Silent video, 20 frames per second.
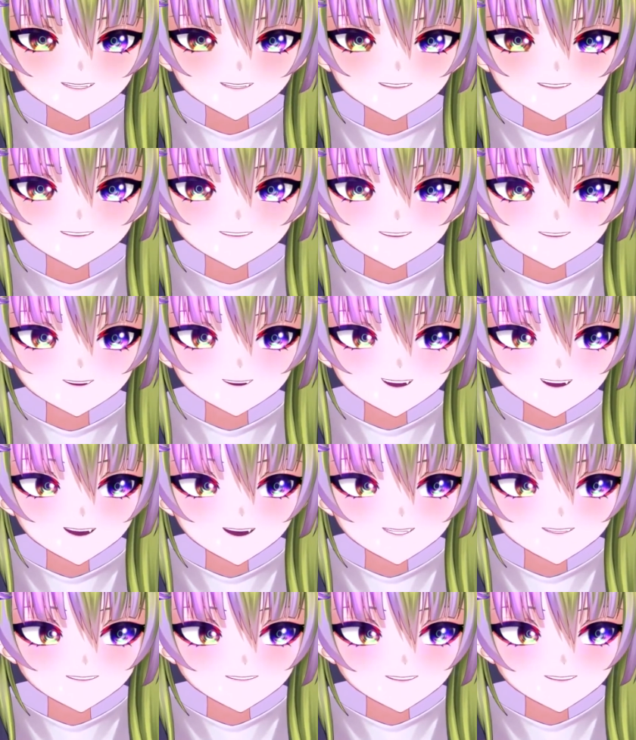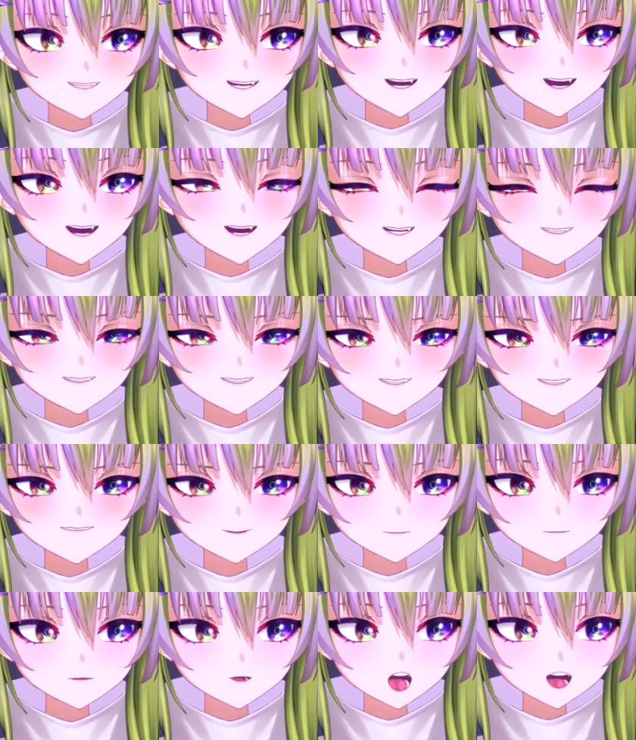So I actually had like
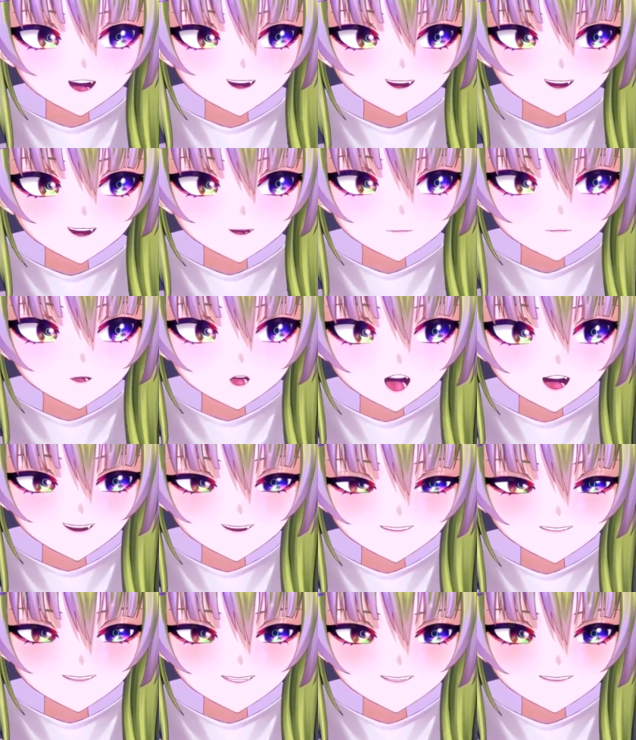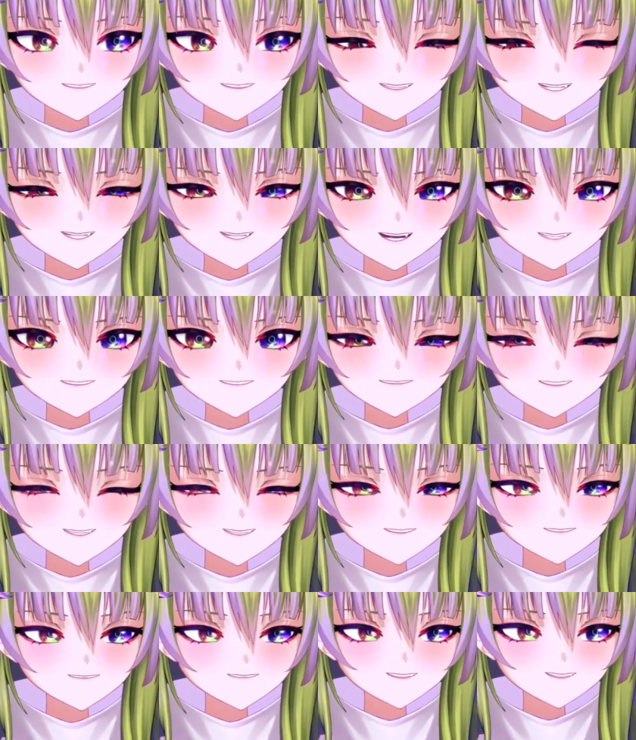a weird workaround. I had to
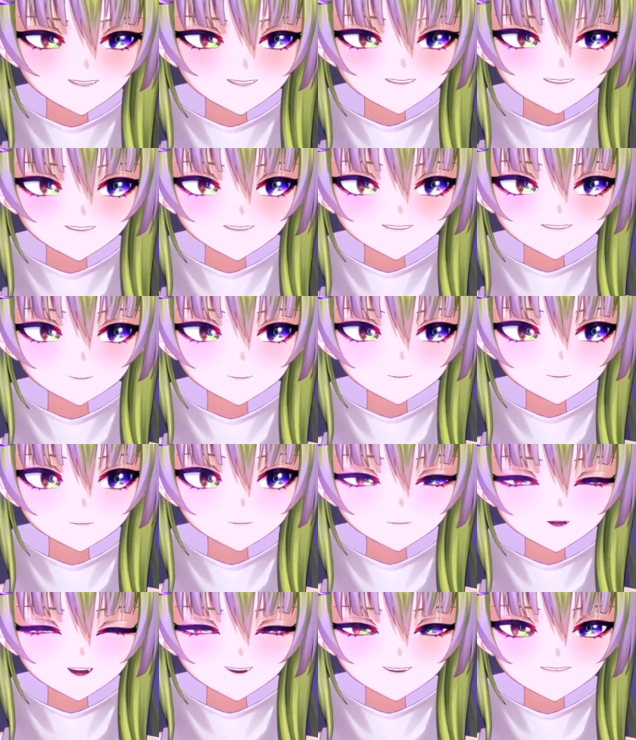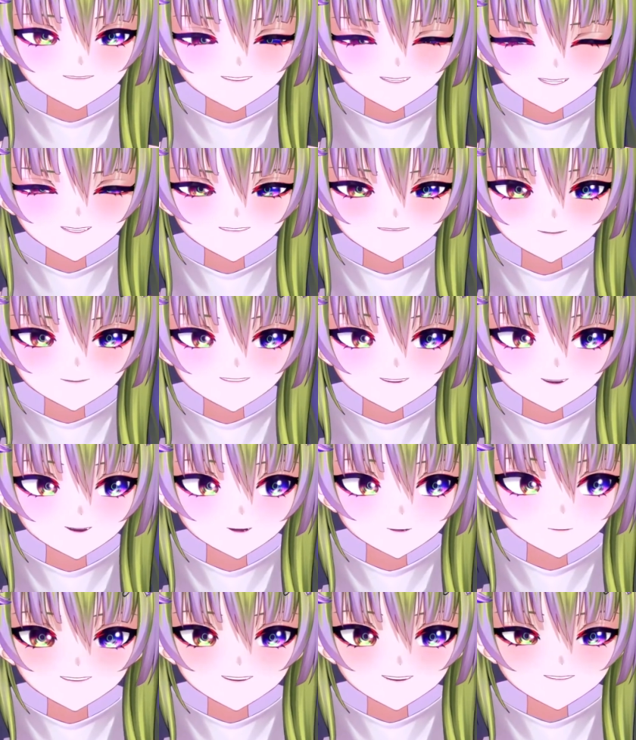actually clip one side of
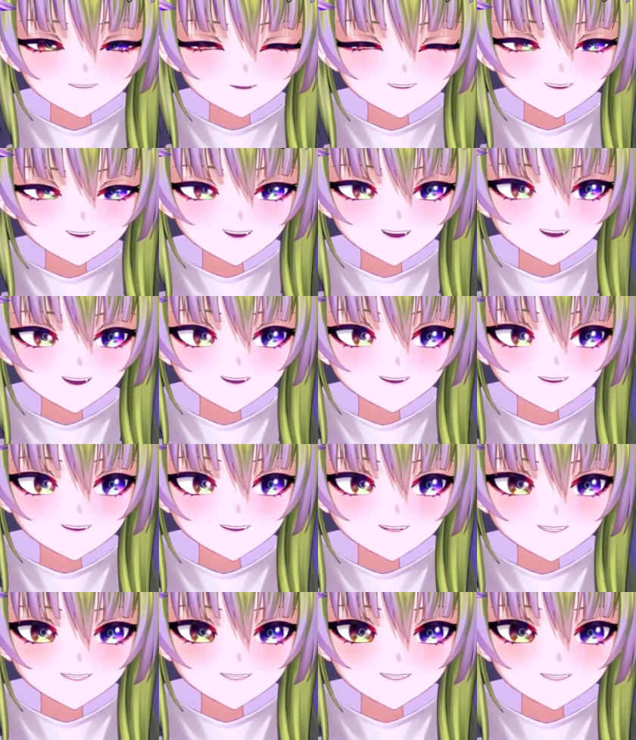the accordion, like,